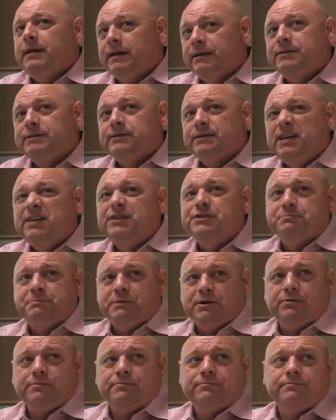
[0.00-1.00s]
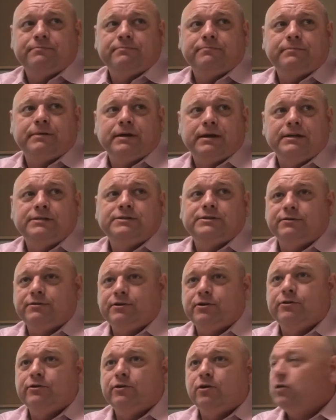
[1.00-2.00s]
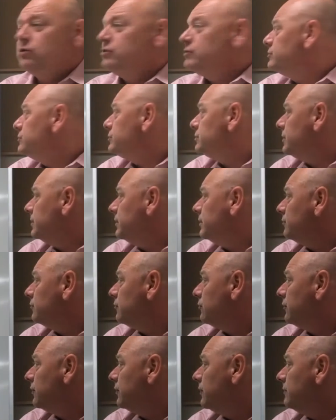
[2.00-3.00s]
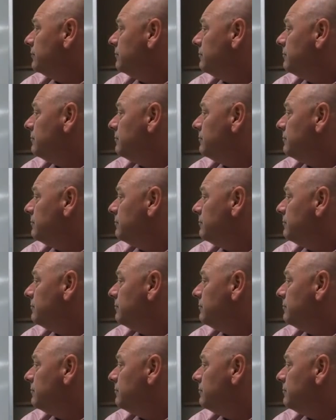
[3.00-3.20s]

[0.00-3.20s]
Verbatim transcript: It's Izmir, and it's the third largest city in Turkey.